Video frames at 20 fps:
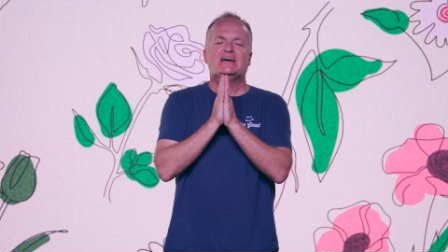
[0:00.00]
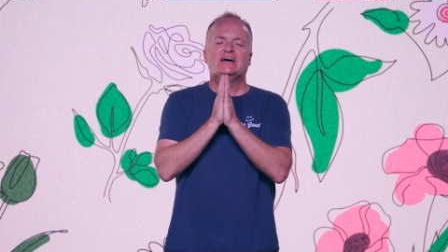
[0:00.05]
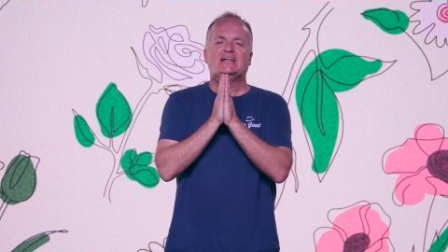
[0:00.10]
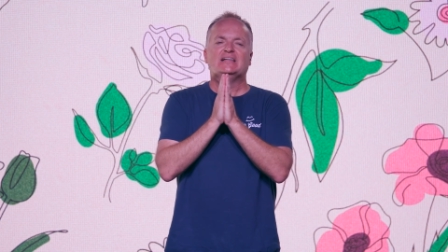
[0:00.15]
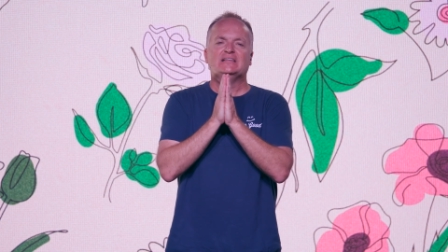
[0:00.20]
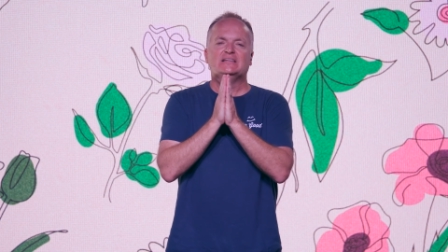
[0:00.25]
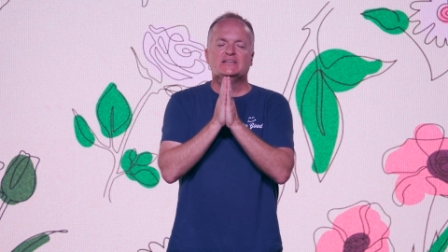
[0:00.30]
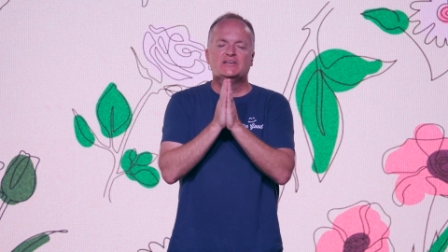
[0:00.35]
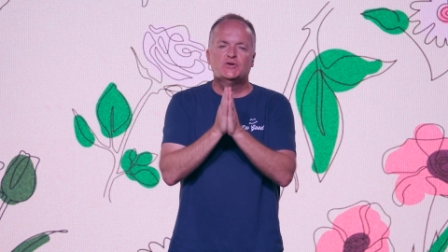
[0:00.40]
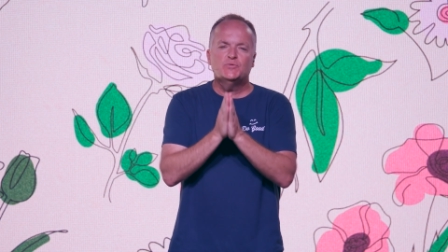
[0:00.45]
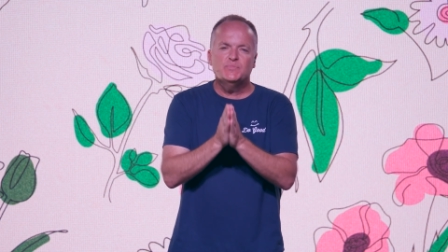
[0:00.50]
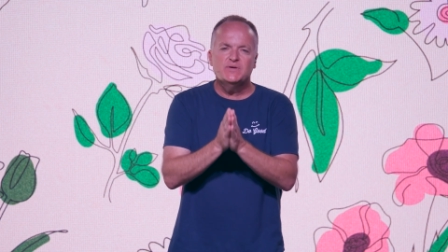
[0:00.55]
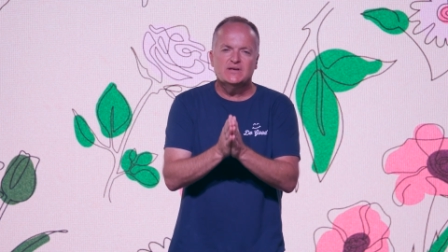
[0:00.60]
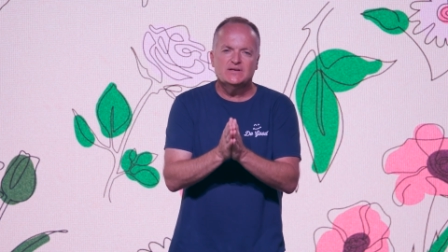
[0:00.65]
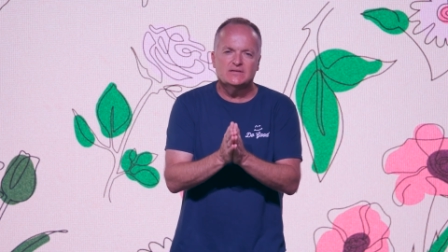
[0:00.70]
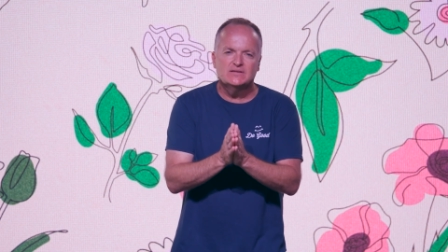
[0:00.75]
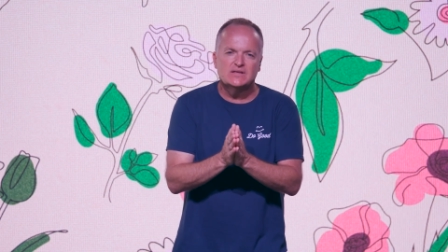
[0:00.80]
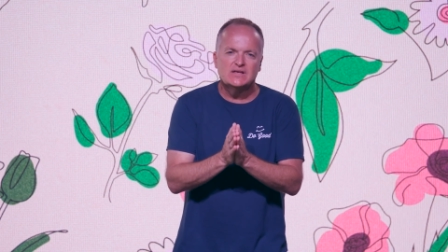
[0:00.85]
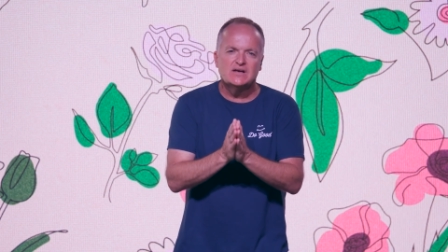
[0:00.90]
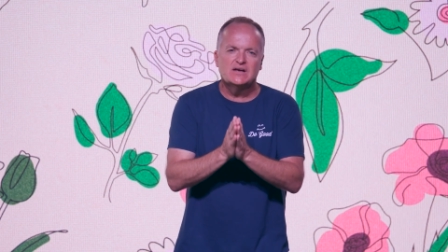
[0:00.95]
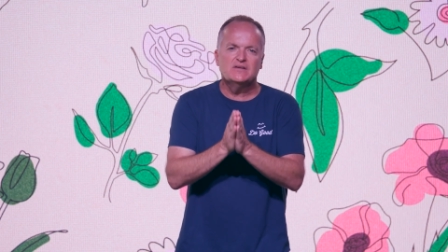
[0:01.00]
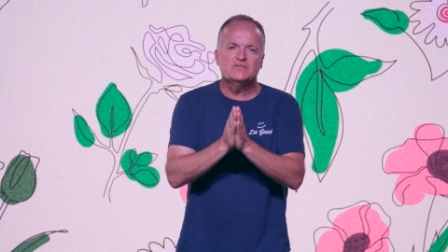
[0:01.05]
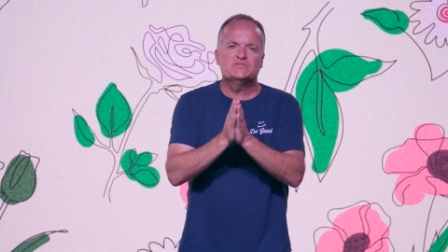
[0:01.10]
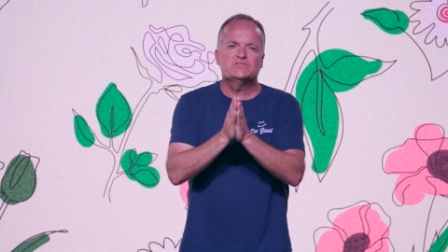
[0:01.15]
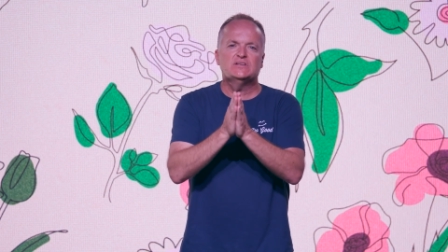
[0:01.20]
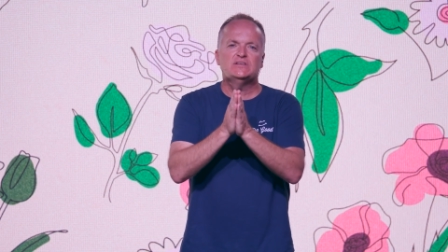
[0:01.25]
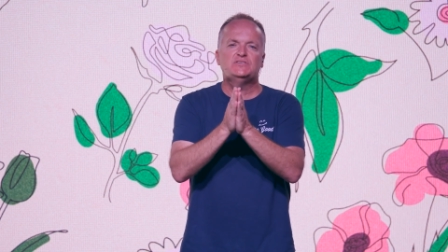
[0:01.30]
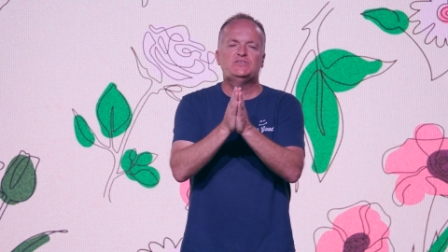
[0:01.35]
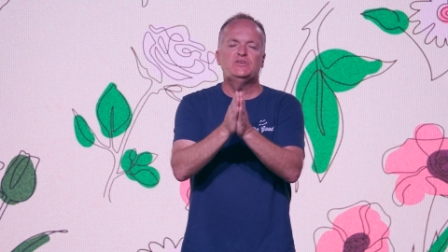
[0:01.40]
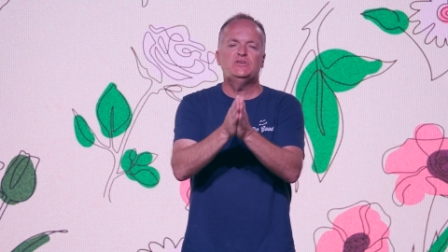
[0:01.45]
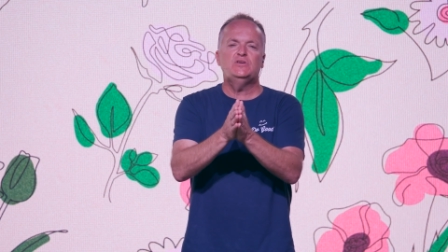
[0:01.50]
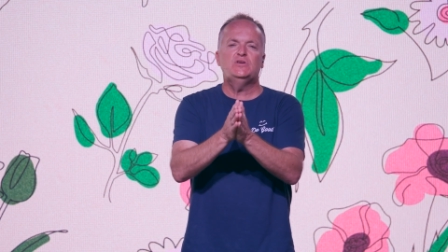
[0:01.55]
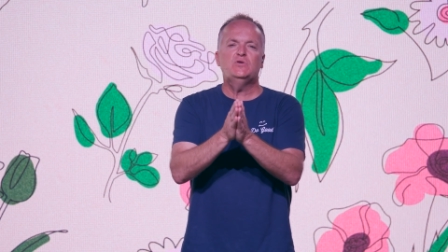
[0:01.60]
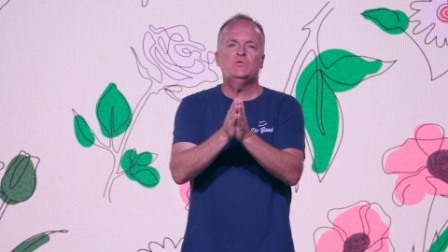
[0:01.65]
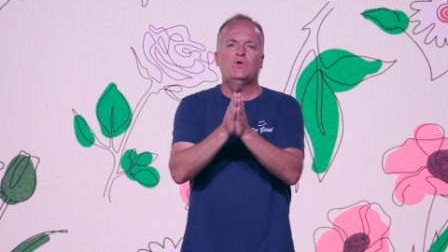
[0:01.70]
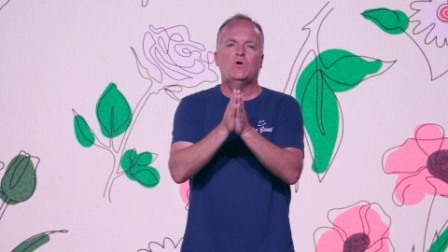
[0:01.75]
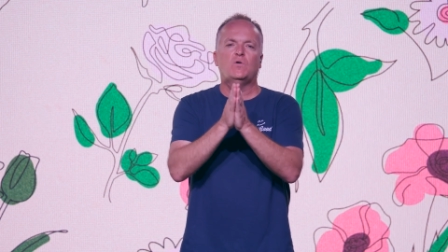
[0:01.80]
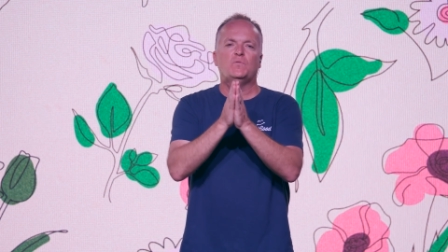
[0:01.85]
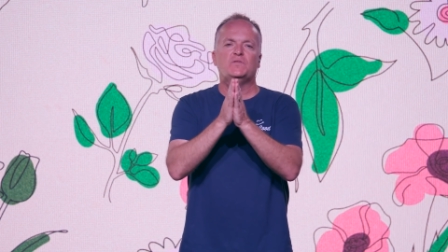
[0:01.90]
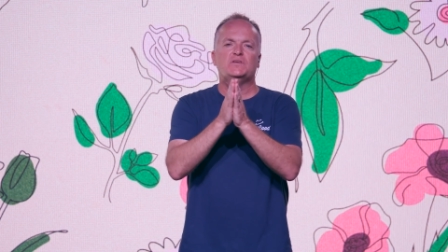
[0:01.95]
a little bit of love sent to
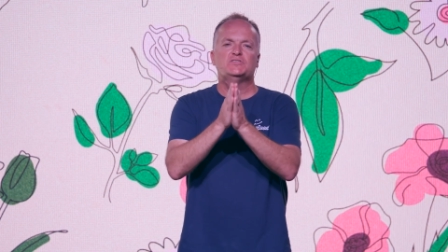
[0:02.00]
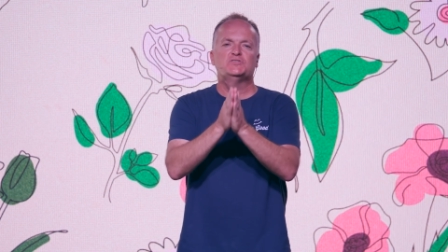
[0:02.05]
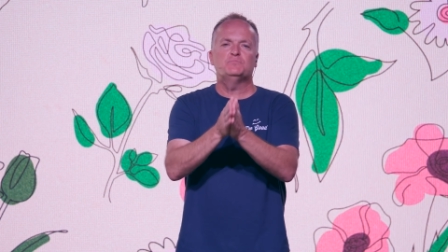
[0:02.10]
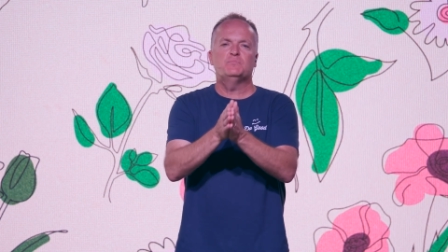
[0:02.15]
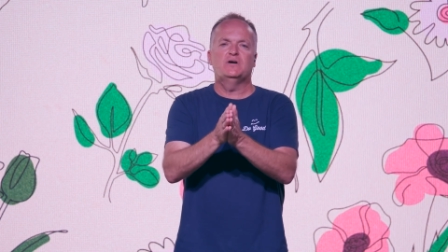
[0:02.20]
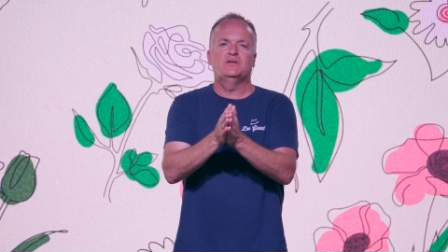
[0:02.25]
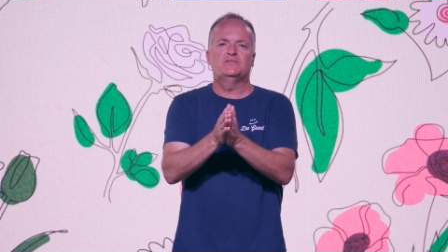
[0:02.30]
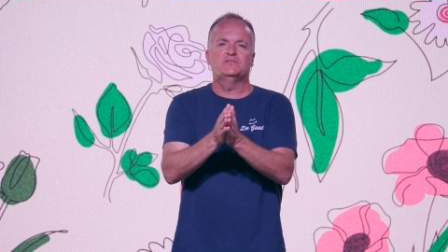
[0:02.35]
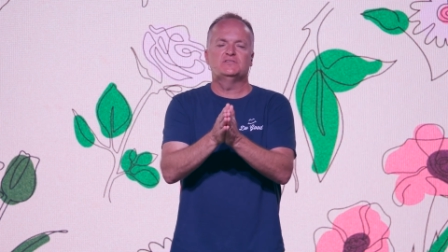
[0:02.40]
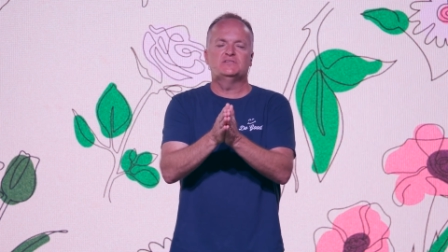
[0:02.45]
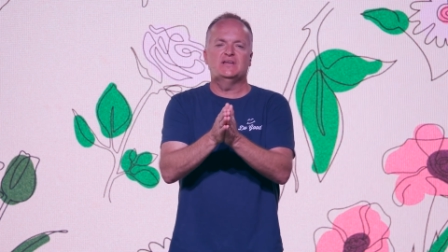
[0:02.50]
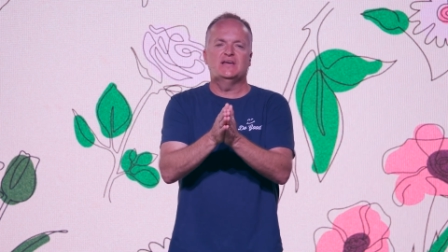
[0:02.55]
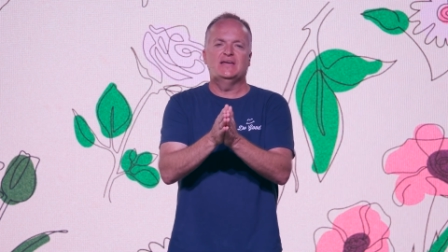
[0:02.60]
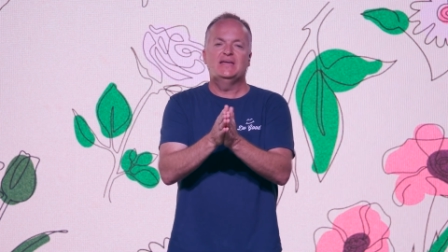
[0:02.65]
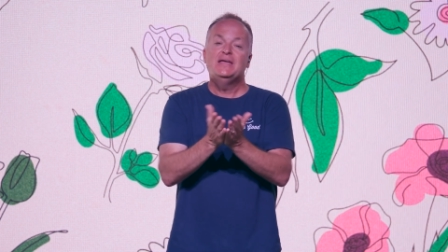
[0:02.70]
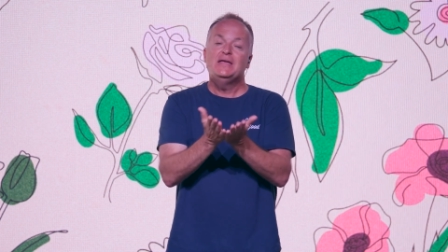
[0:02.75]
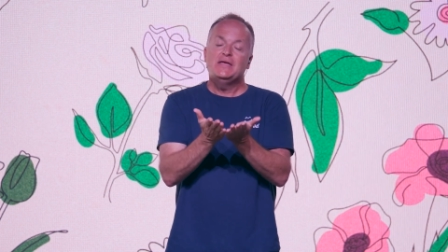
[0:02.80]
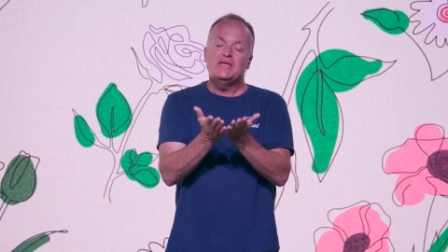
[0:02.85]
you on this Mother's Day.